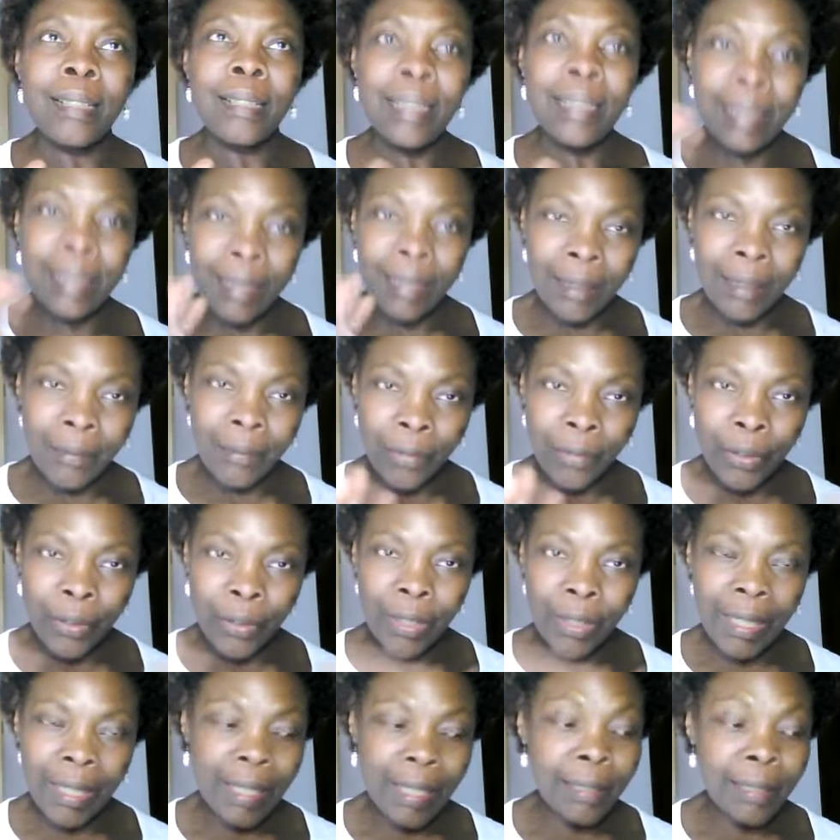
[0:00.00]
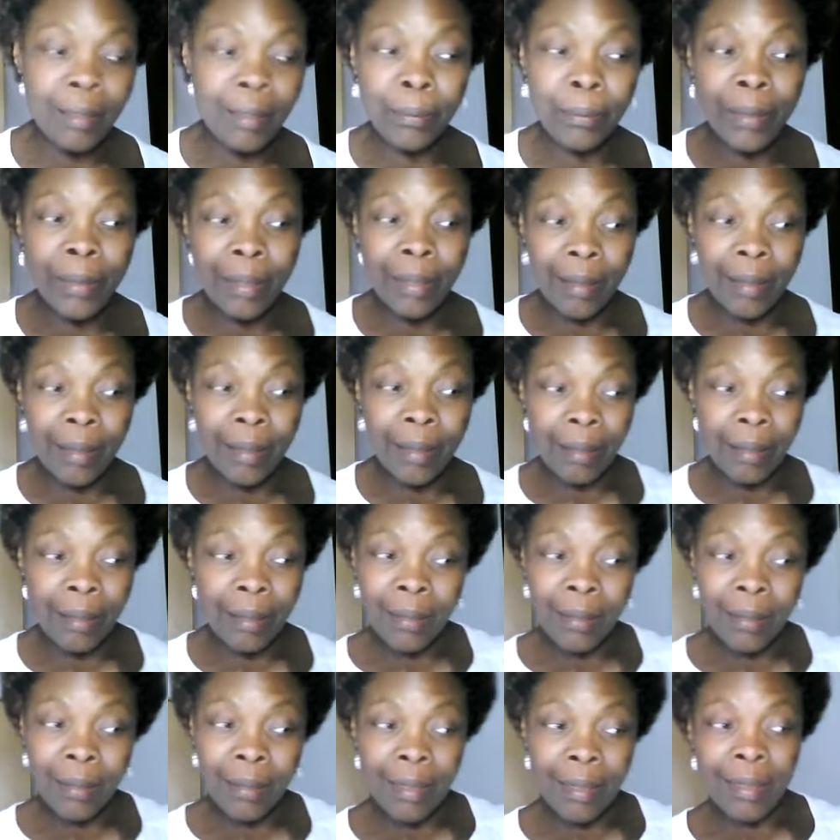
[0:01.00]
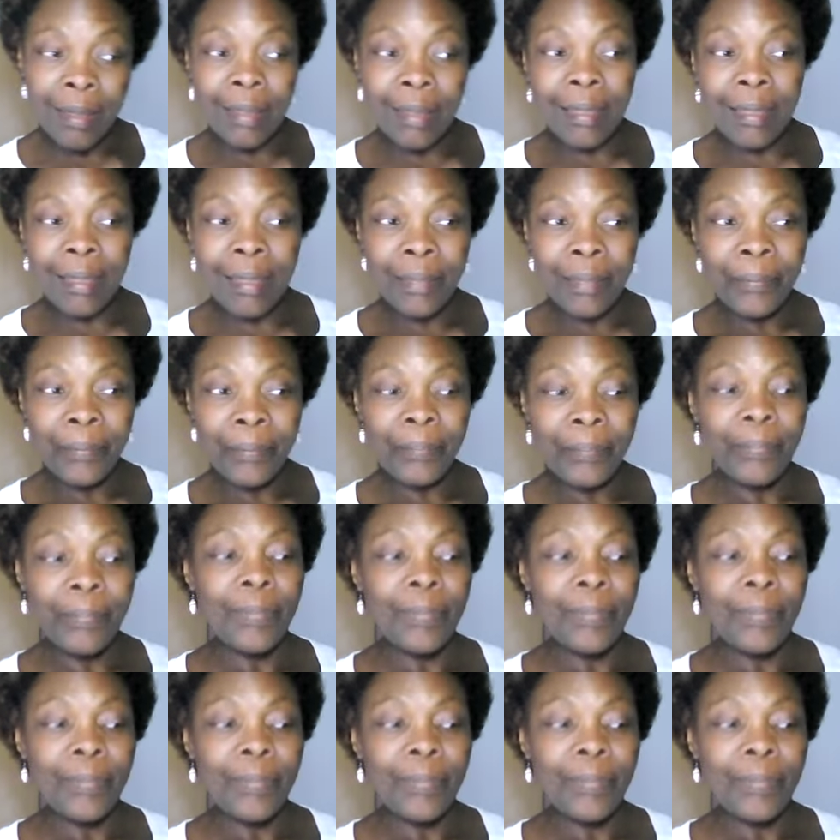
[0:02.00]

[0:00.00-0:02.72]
clean very nicely with LDC.